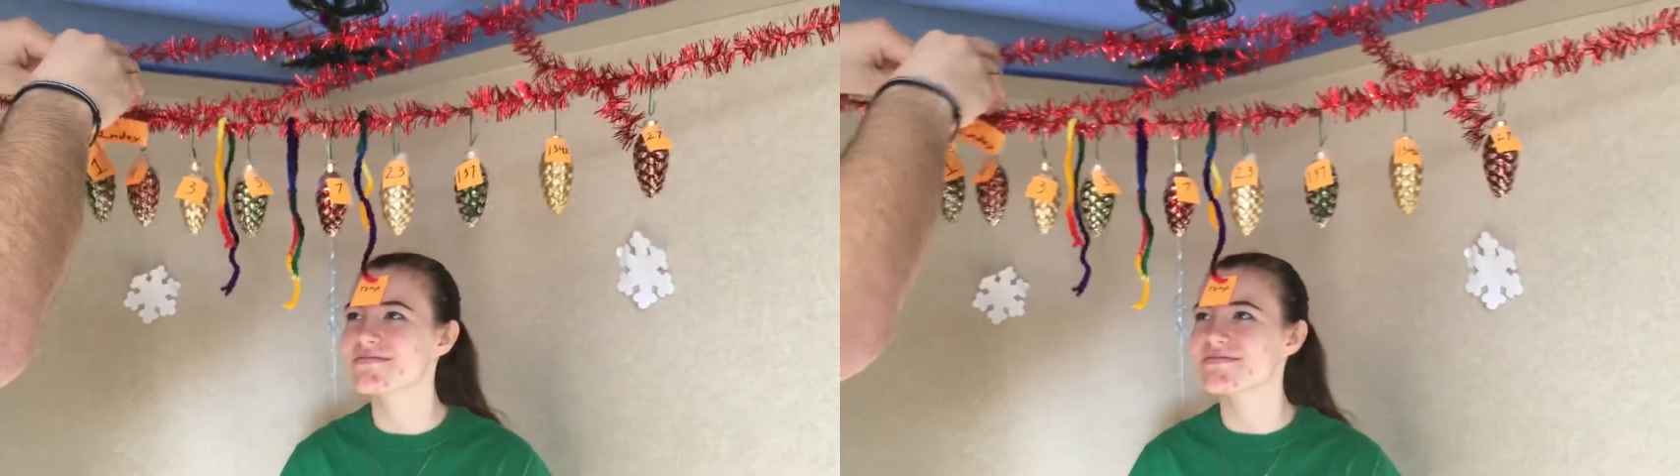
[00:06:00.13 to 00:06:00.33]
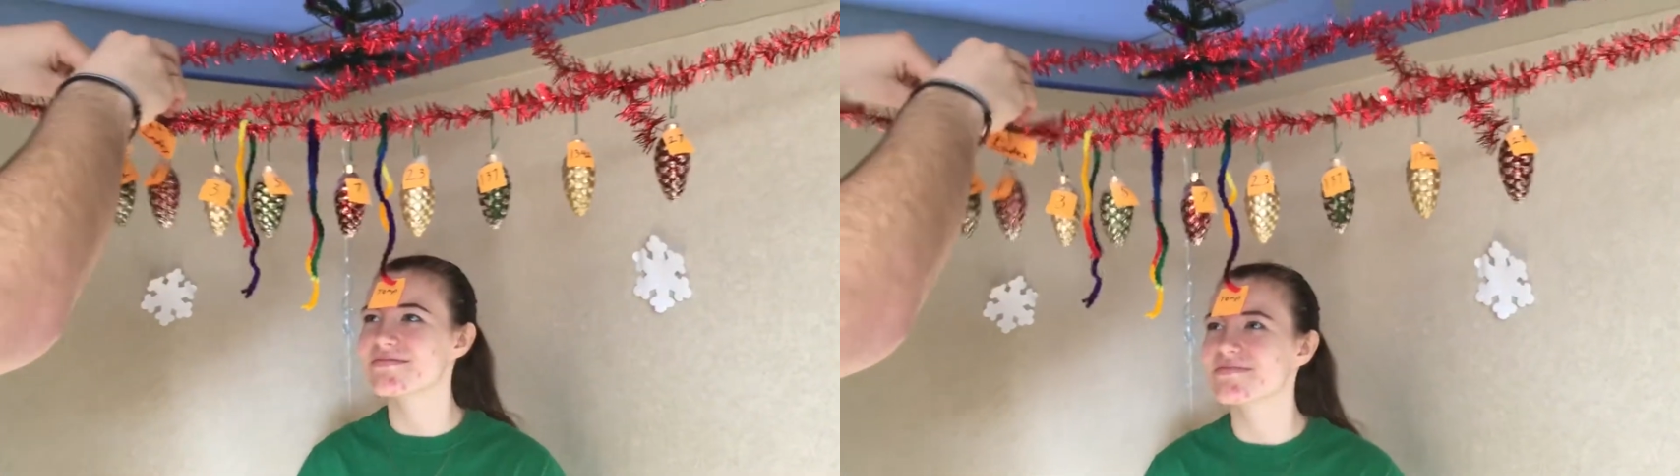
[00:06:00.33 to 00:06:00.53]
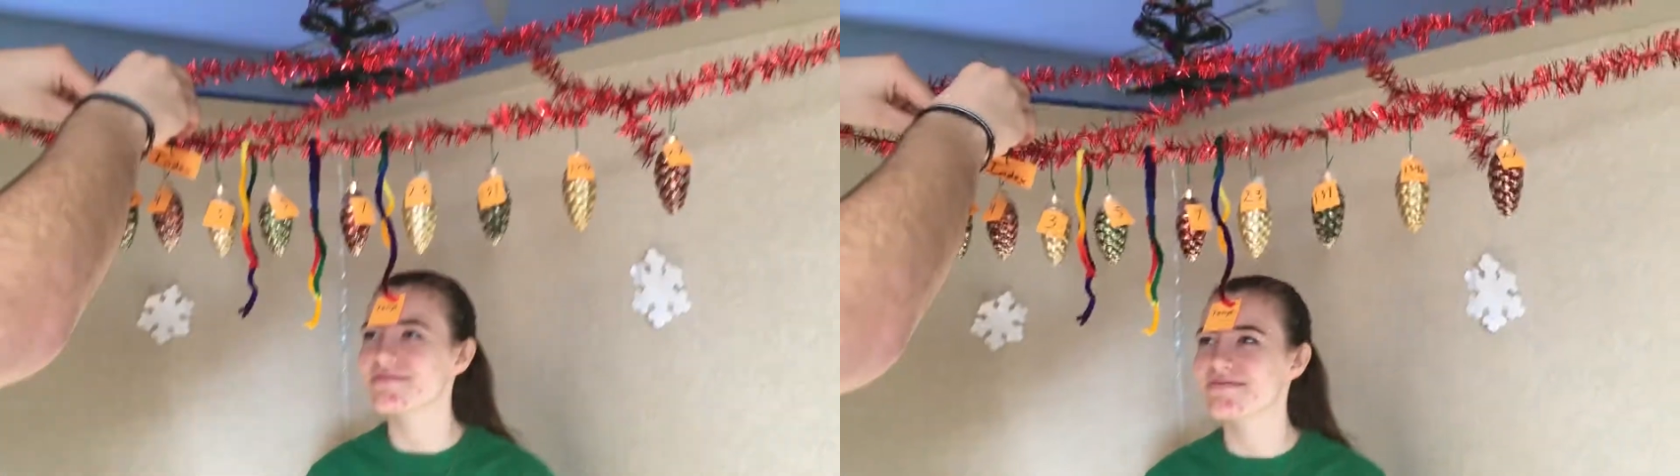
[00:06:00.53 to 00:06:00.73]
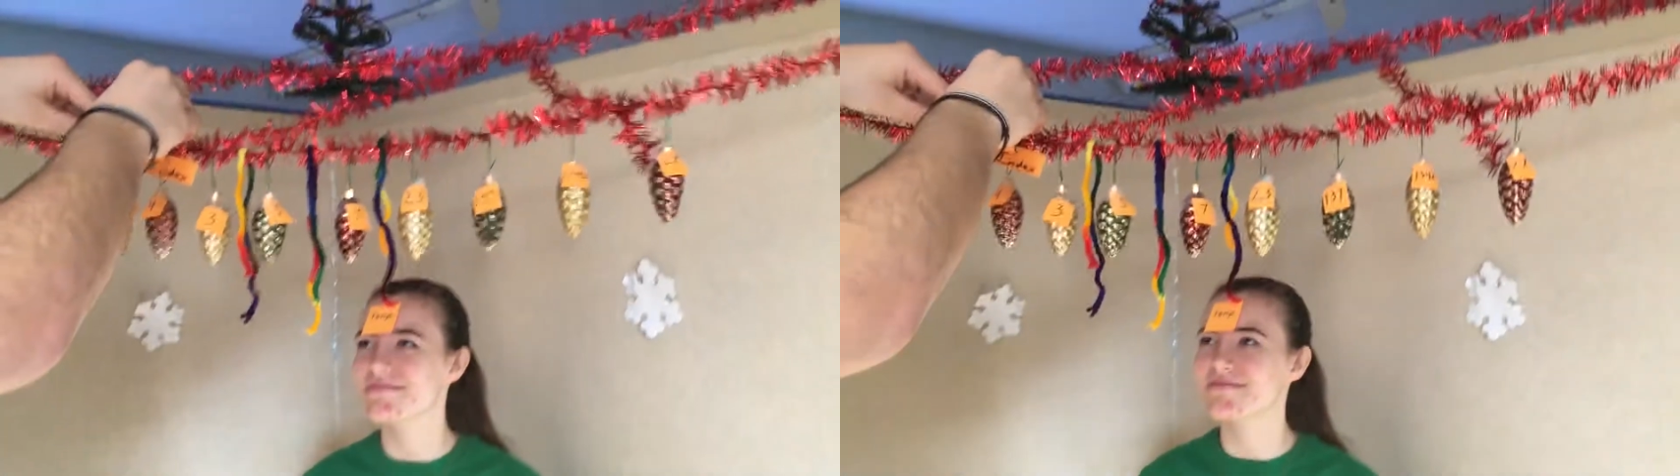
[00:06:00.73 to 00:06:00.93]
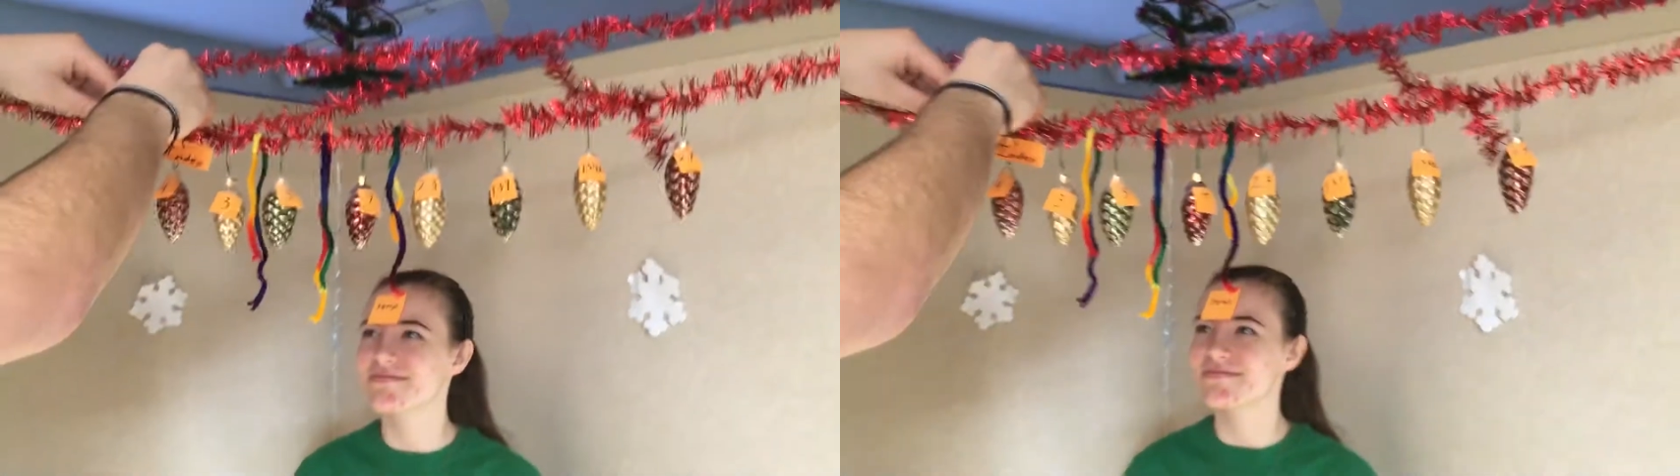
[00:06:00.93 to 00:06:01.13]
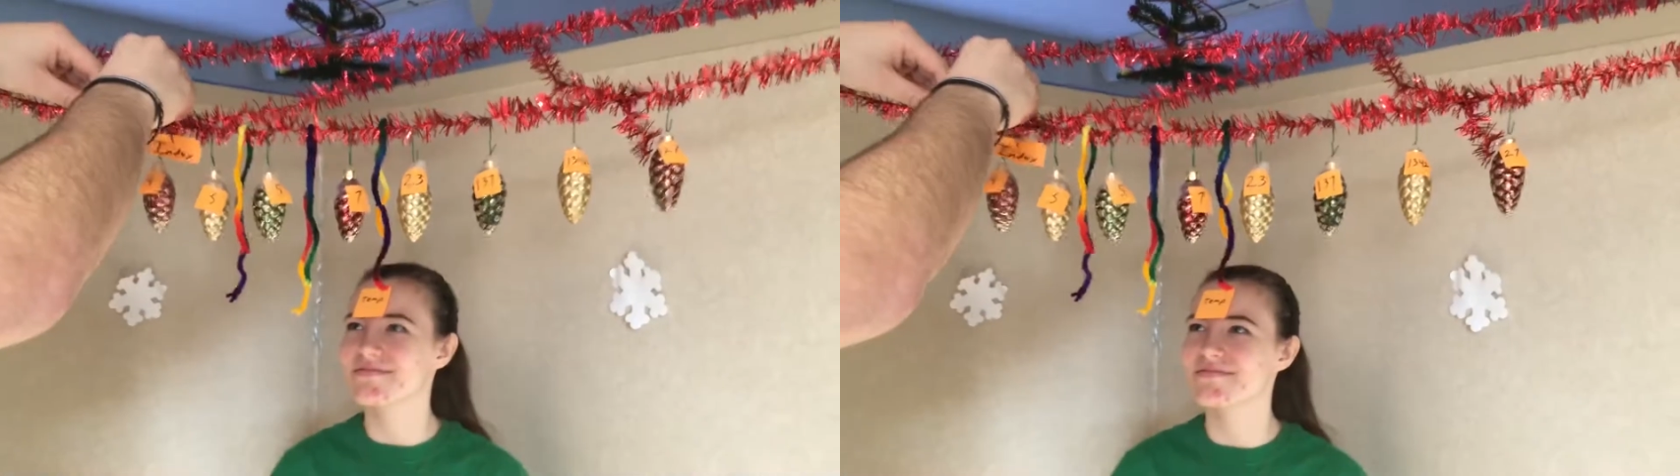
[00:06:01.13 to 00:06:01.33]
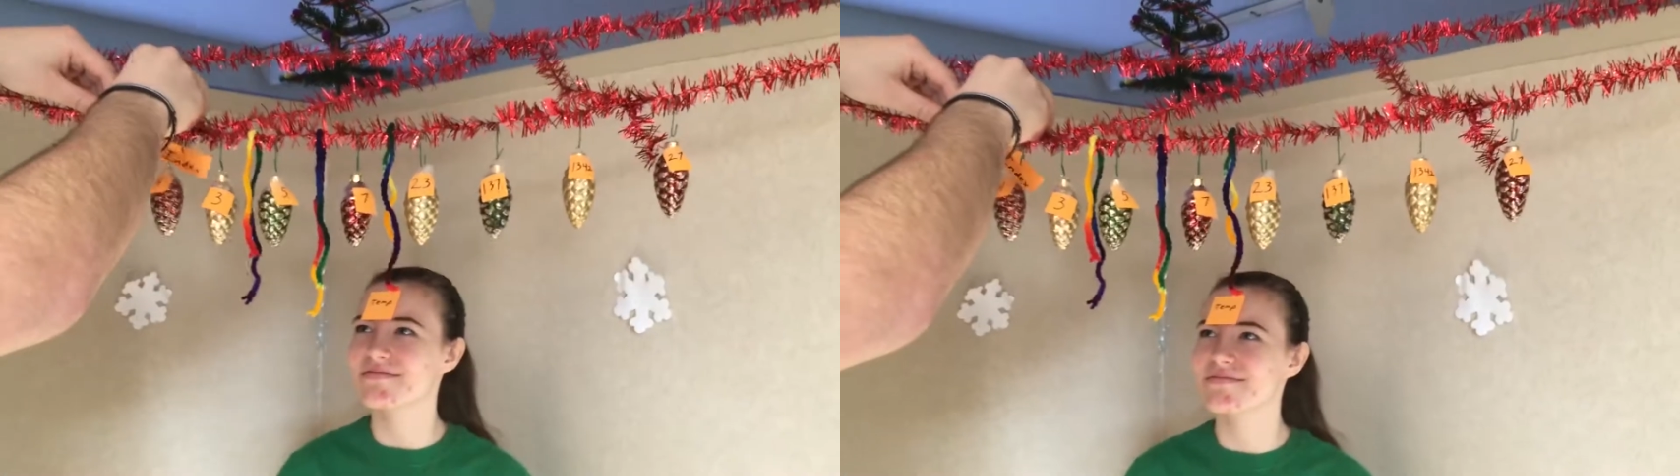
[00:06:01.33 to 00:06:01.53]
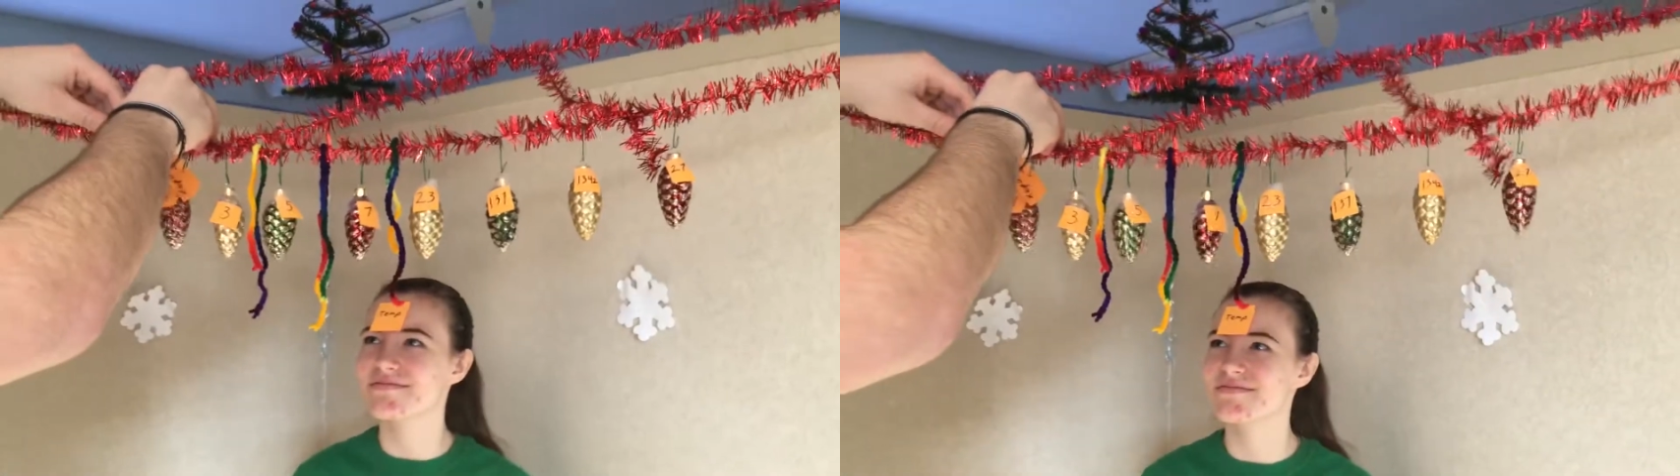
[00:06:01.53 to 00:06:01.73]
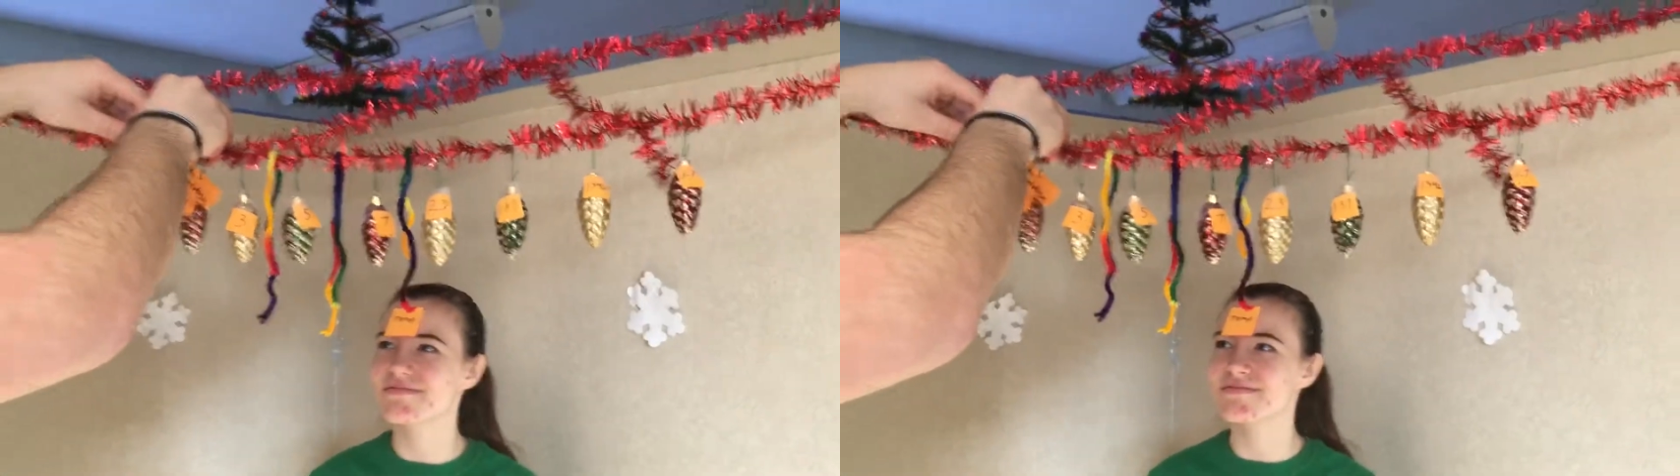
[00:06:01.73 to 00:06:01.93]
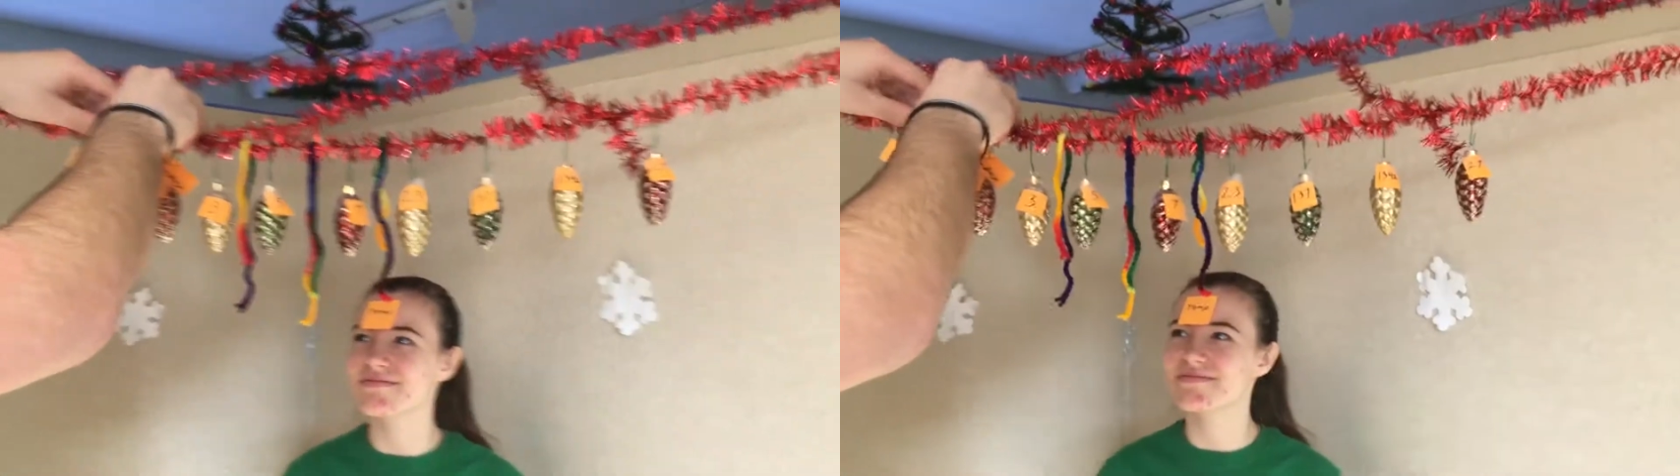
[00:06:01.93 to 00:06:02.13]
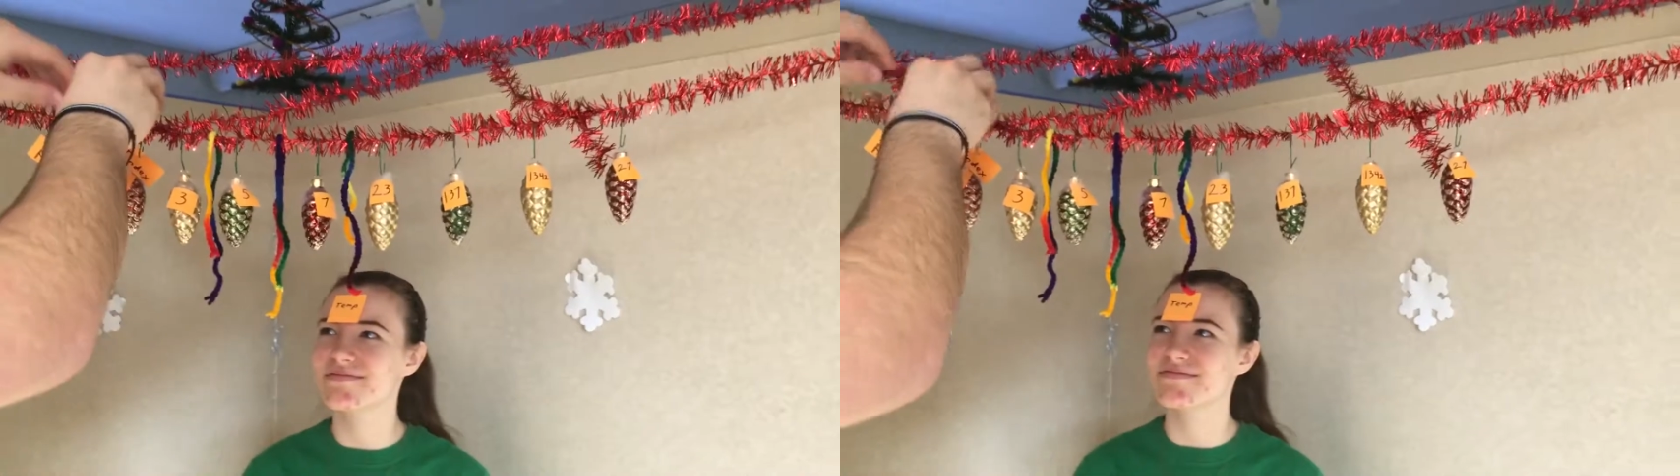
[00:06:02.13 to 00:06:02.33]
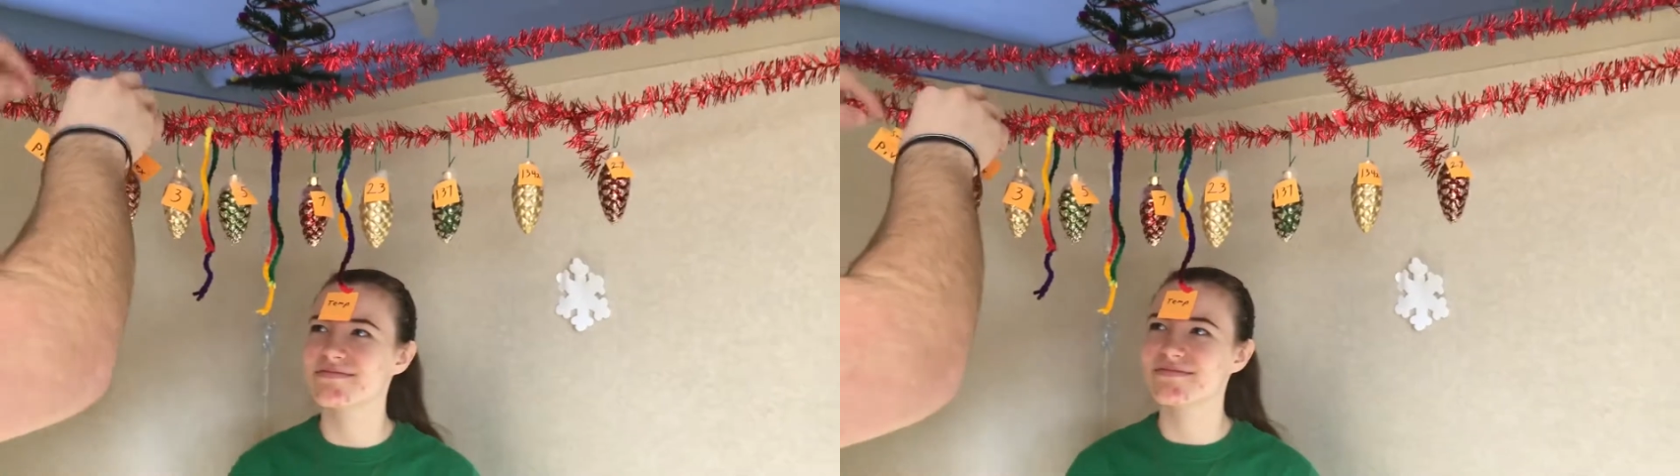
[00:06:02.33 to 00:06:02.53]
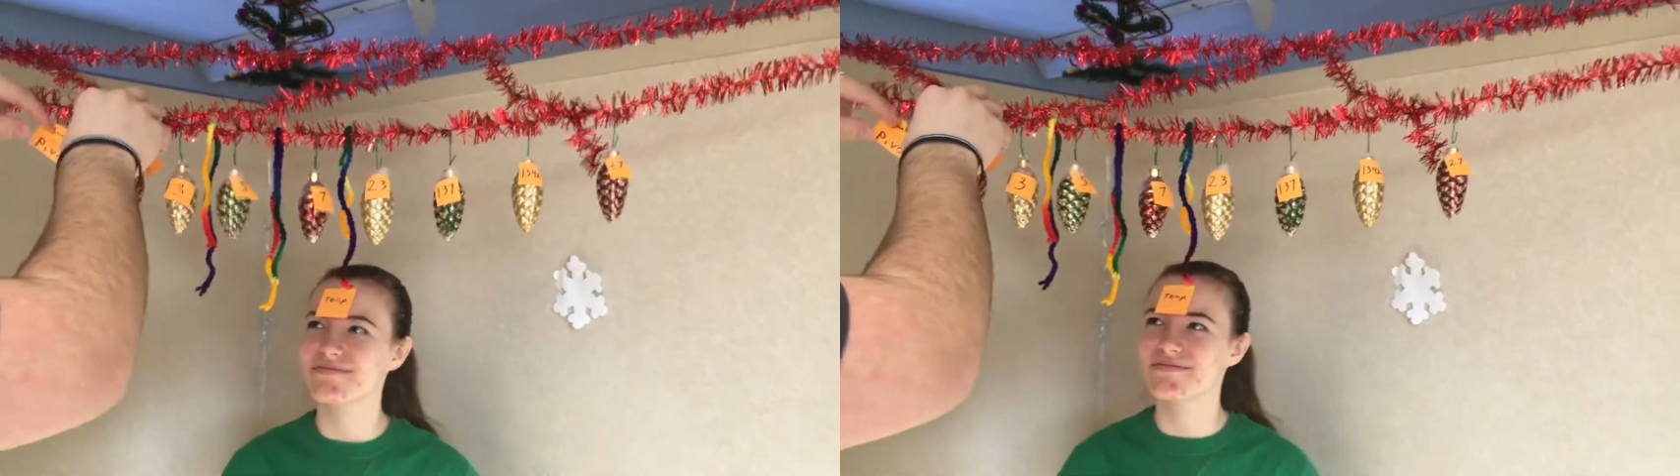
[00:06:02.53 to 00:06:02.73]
small index and index.